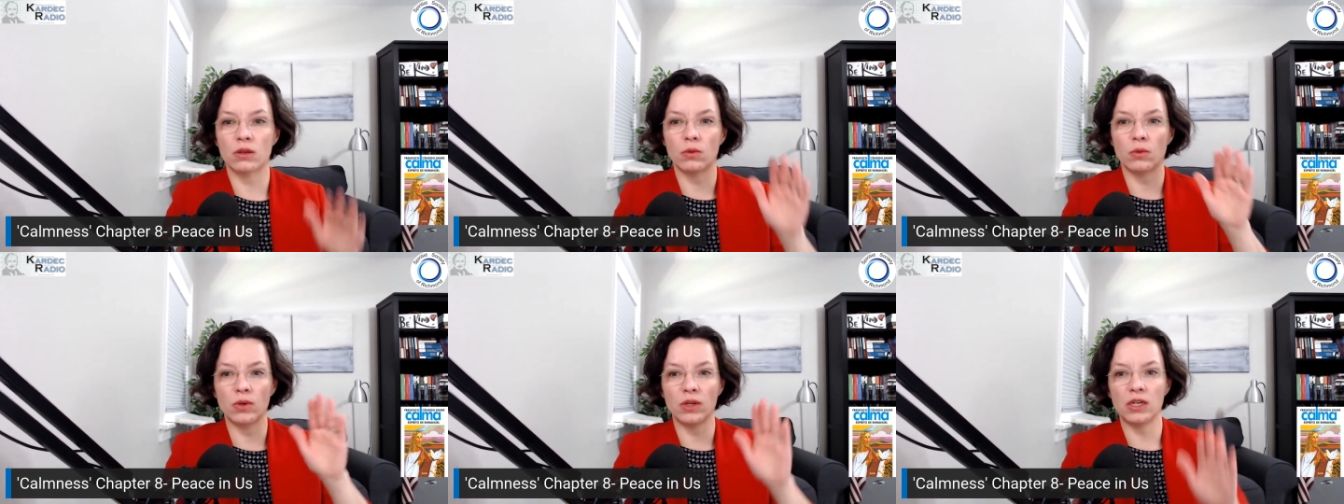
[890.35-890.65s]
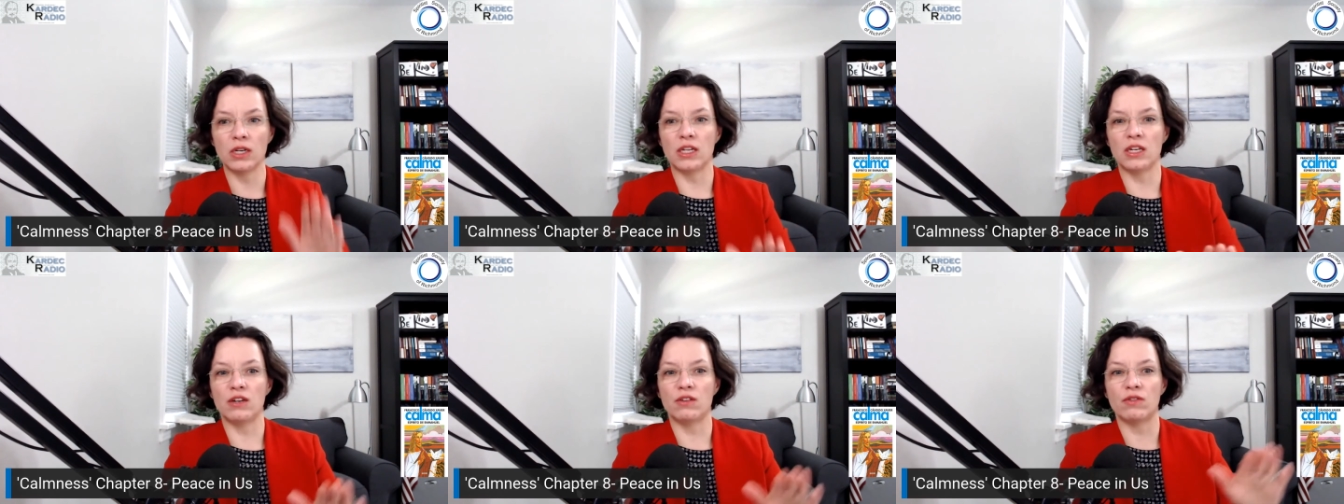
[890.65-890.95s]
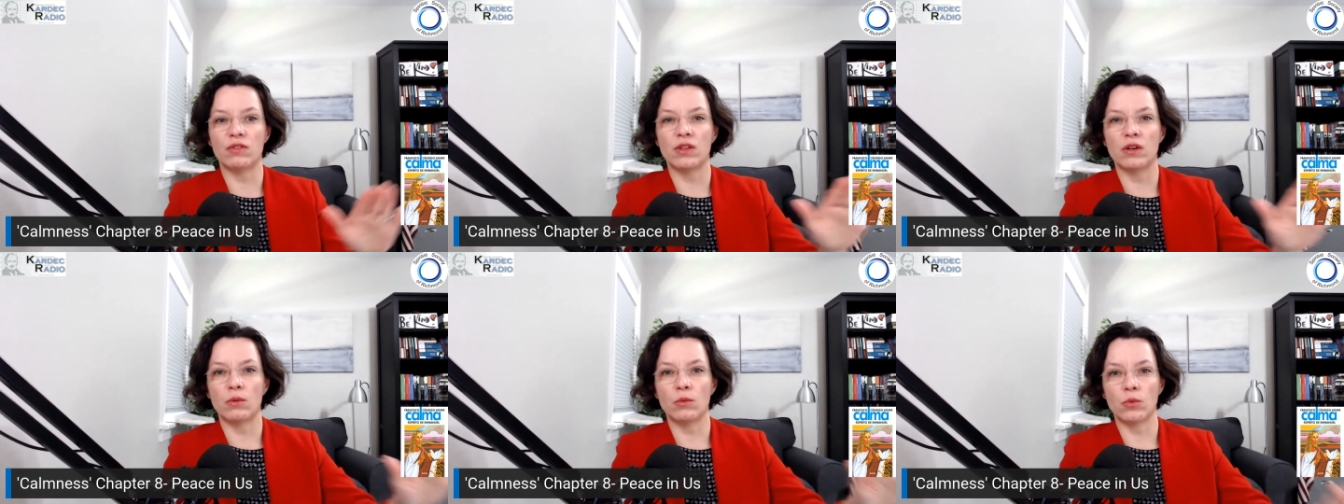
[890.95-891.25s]
we
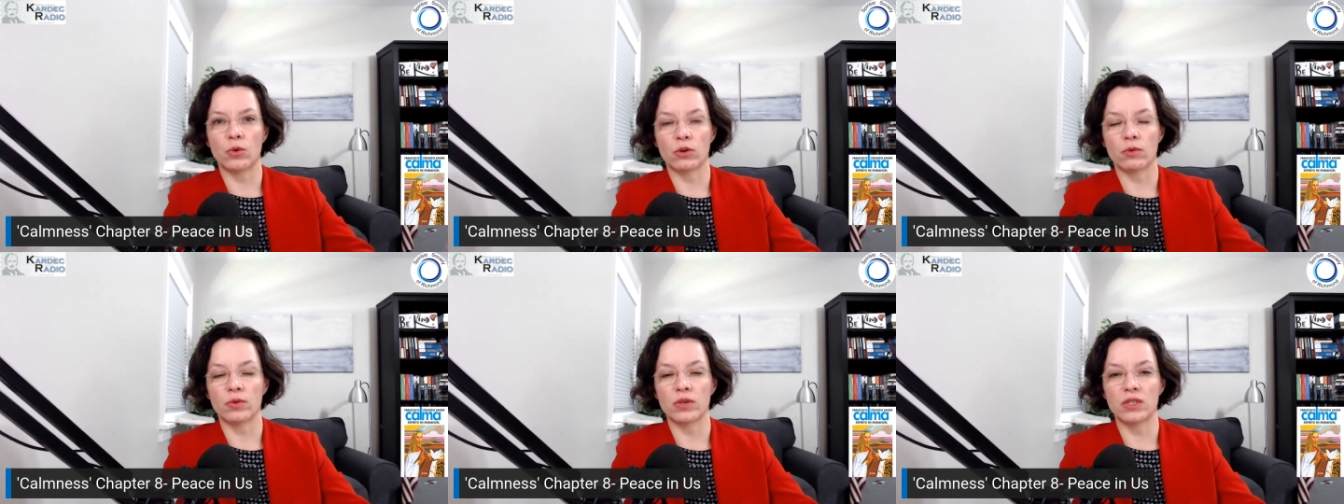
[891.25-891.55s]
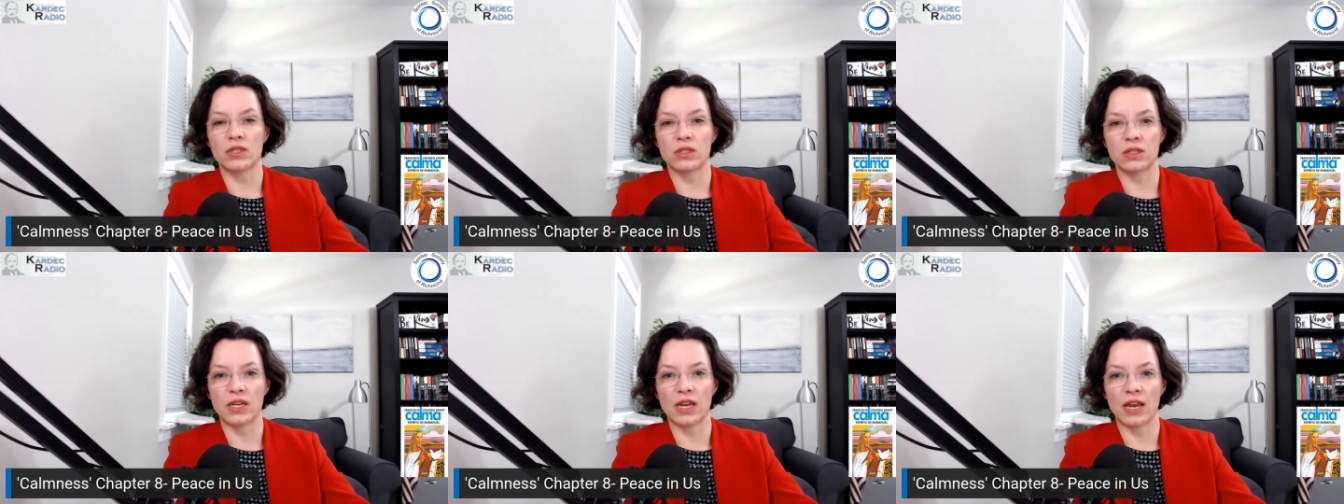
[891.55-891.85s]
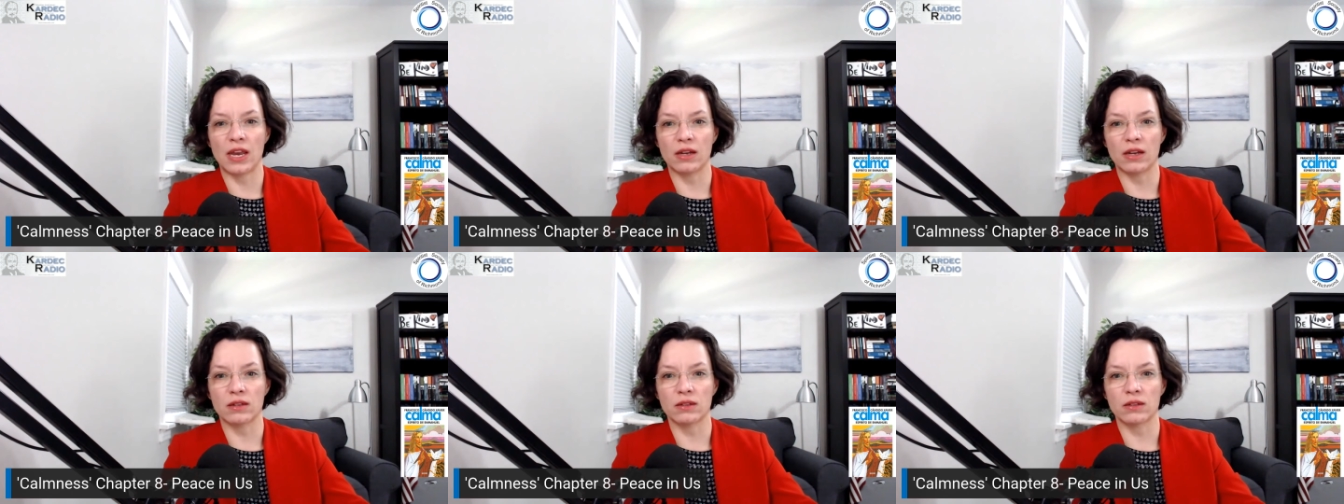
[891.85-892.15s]
leave them where we
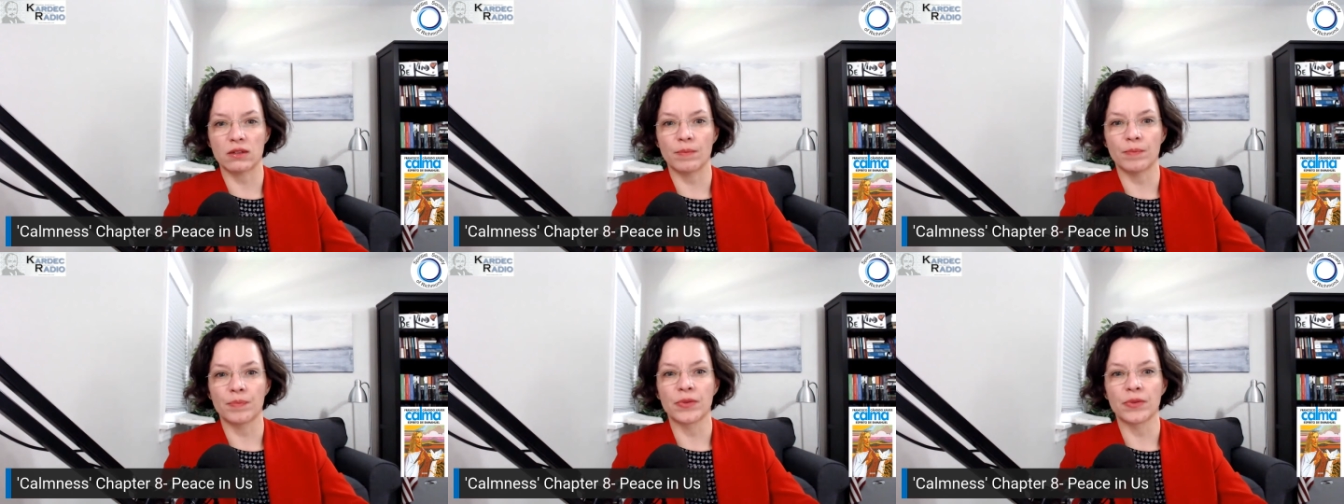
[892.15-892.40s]
stand.